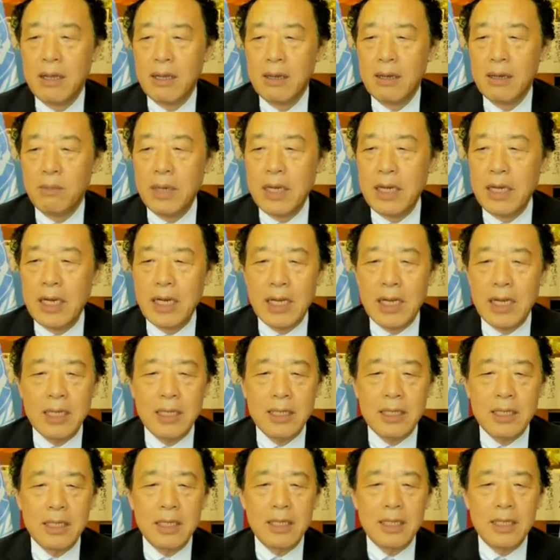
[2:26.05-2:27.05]

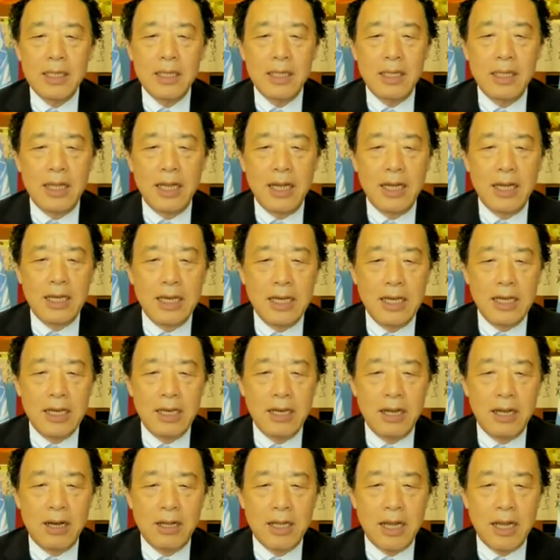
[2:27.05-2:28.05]
meaning they did not